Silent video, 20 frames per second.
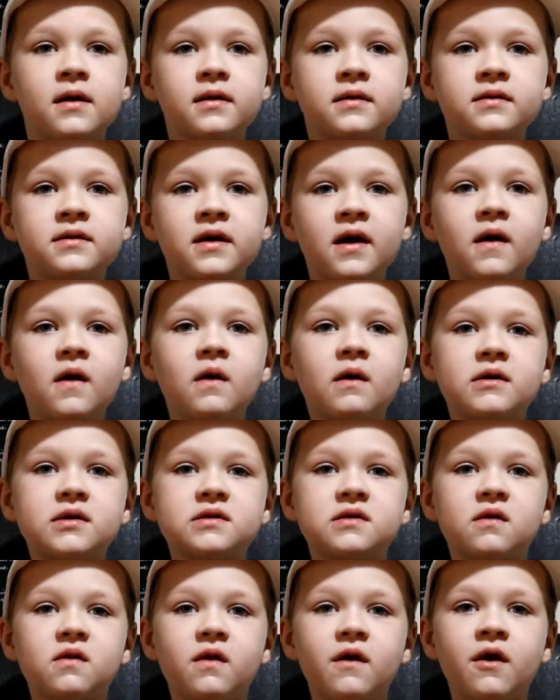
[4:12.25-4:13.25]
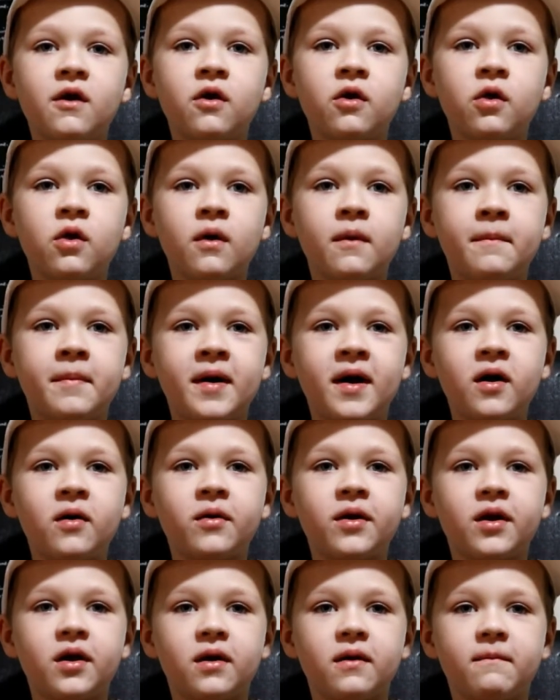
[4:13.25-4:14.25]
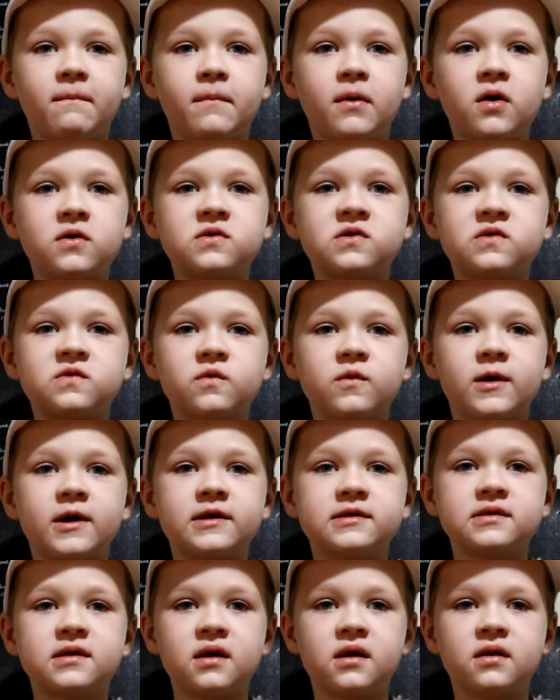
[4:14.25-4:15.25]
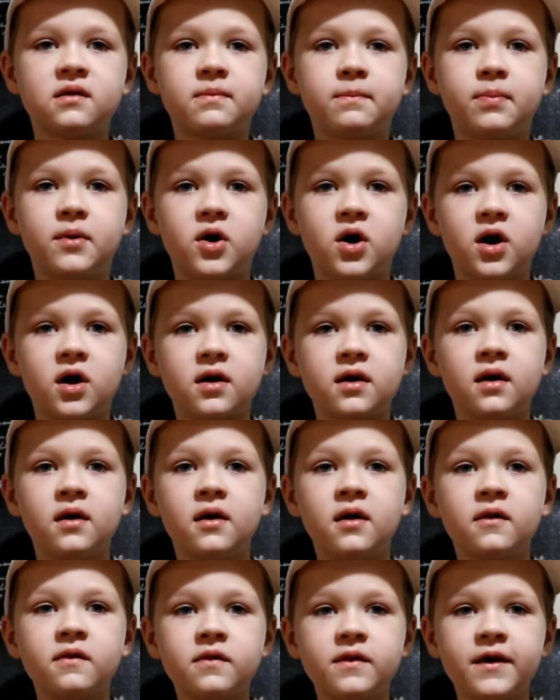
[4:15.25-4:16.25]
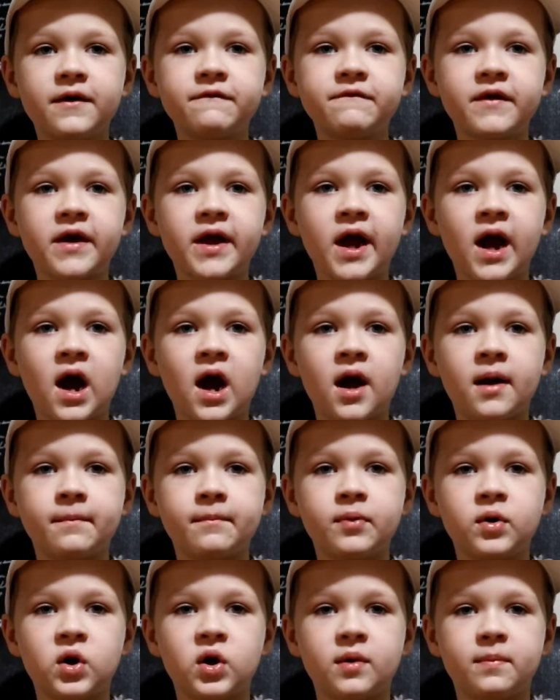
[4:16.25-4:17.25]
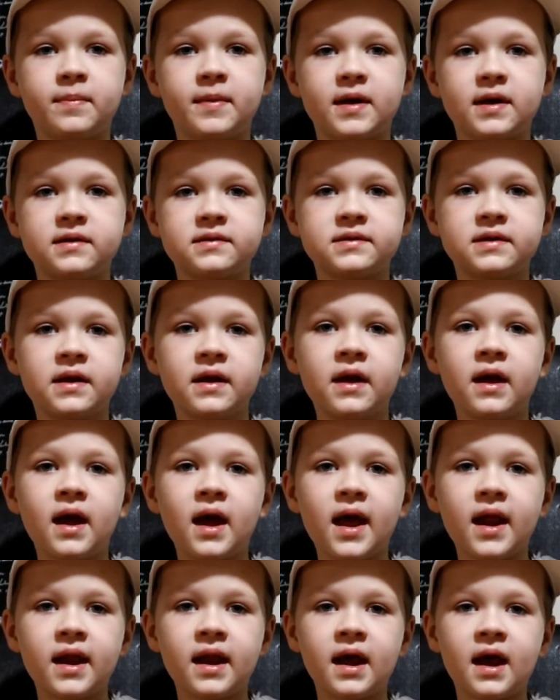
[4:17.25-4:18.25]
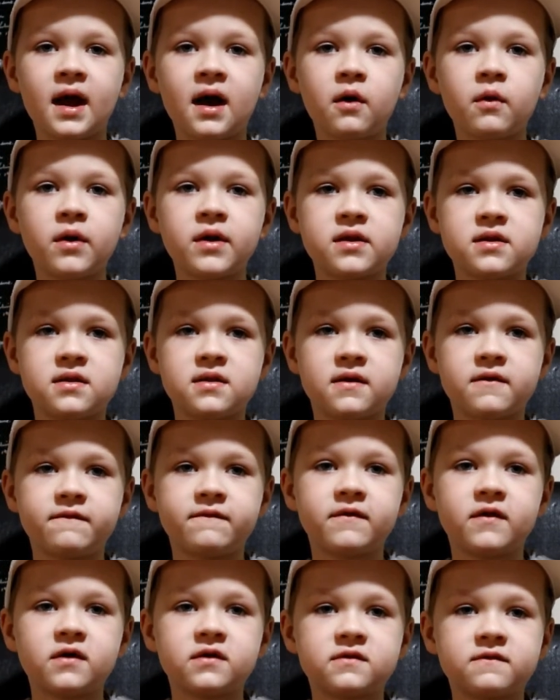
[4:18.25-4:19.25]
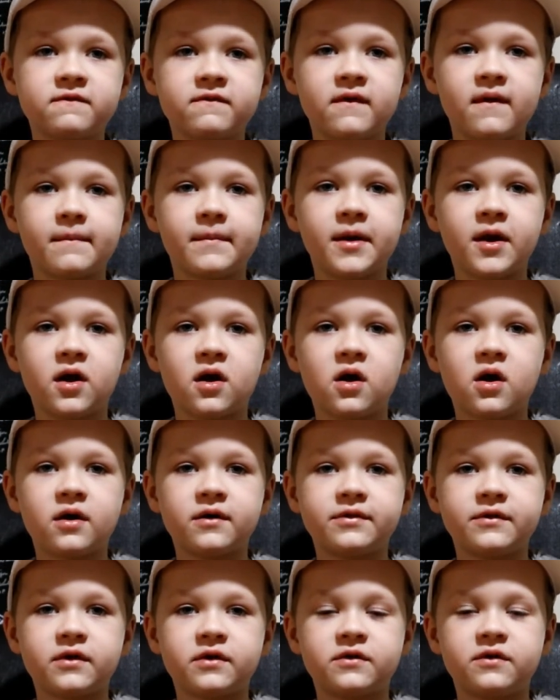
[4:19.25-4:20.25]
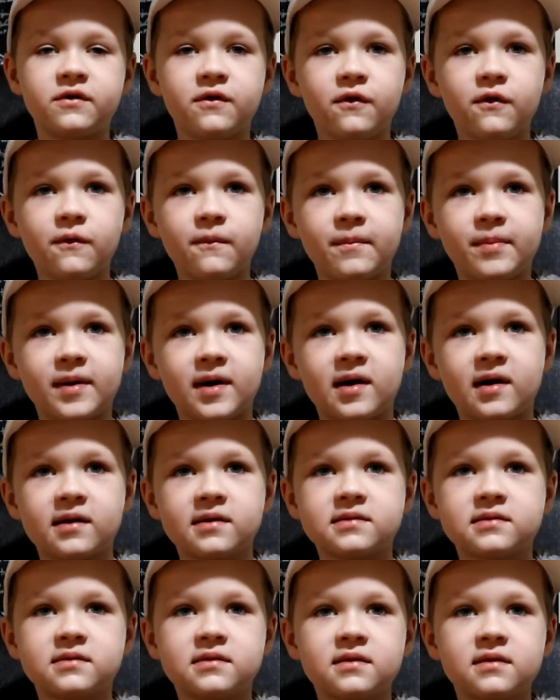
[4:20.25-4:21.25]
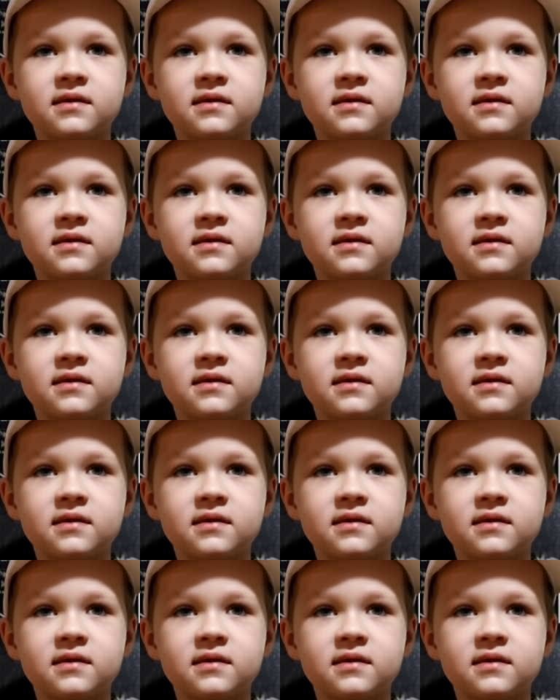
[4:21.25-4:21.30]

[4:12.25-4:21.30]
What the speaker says: Tell us a little about your most recent book, Living on Purpose, and how it differs from your other 2 books.